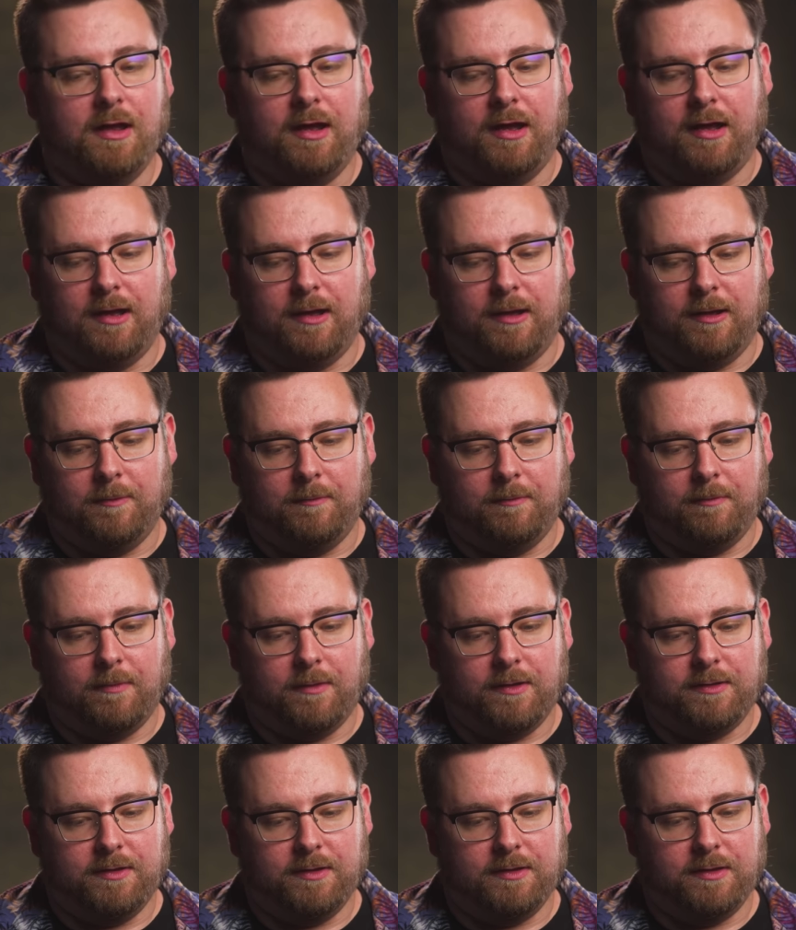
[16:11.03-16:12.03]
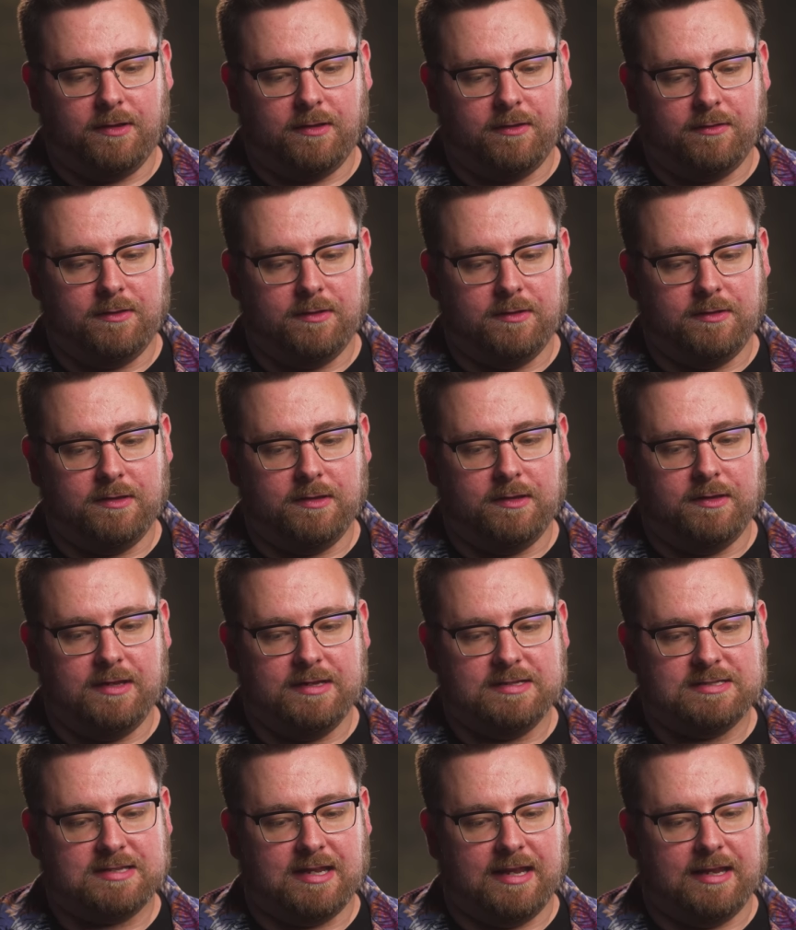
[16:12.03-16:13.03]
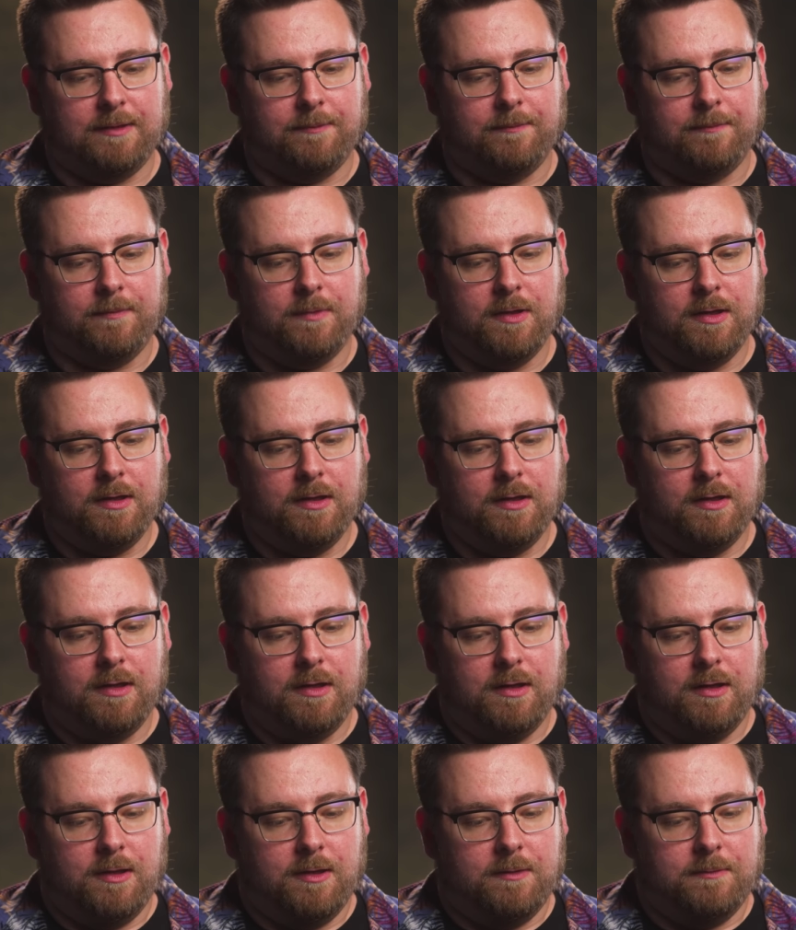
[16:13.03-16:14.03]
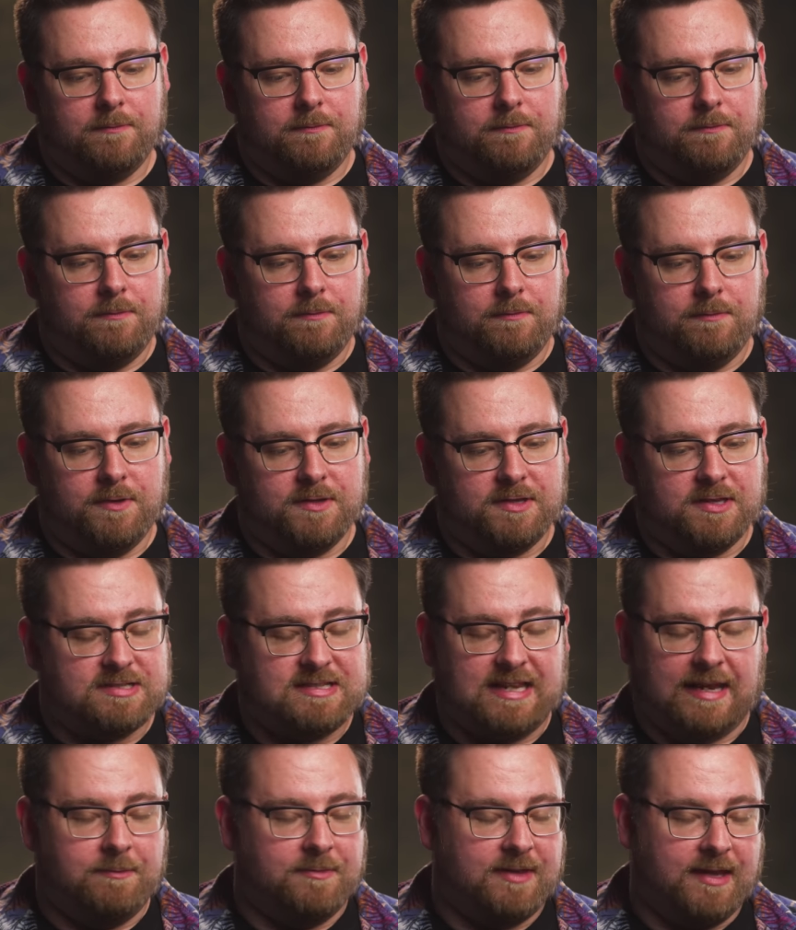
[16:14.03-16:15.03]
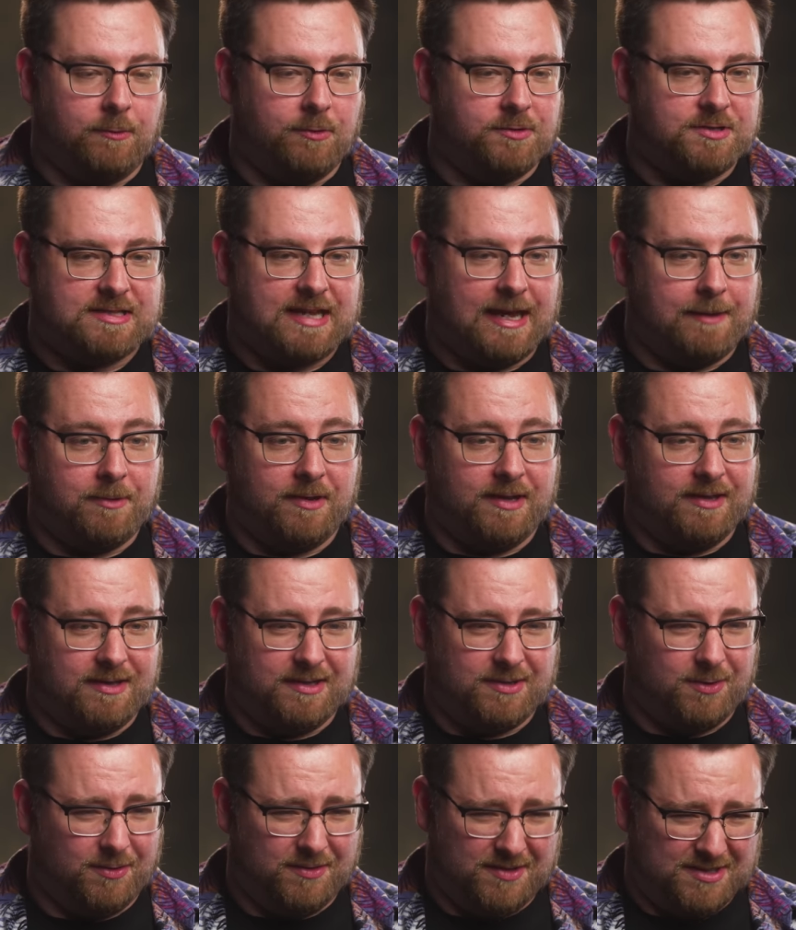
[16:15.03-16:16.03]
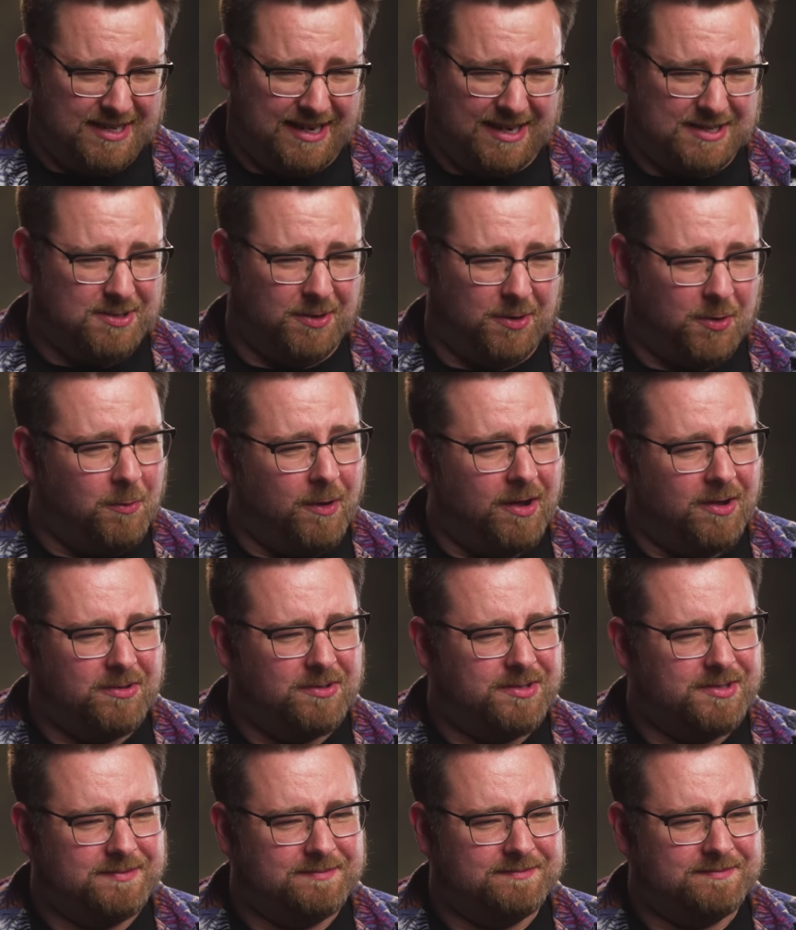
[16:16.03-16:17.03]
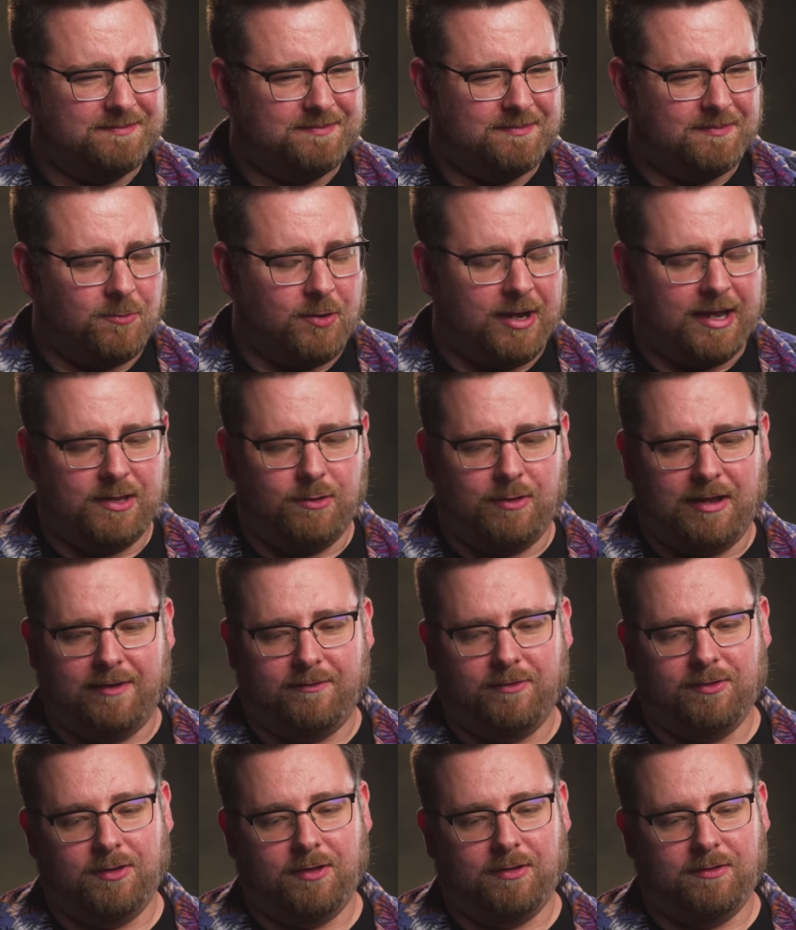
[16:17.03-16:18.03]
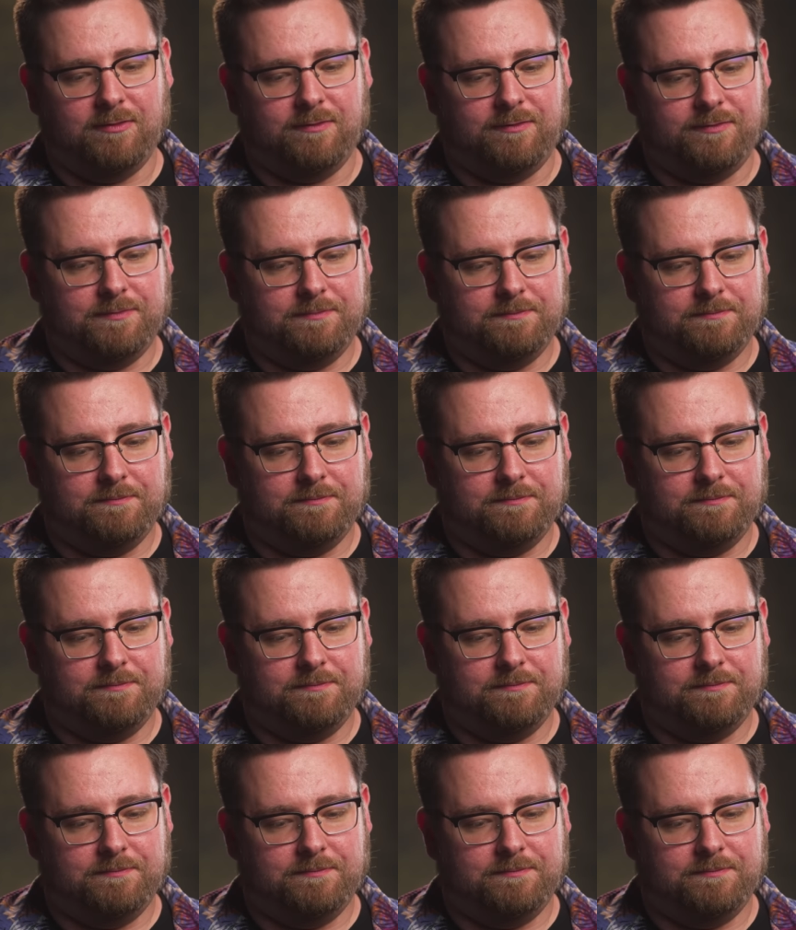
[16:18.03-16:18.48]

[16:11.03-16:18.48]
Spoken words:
The same thing will just happen in the sort of the TikTok world, where you have a lot of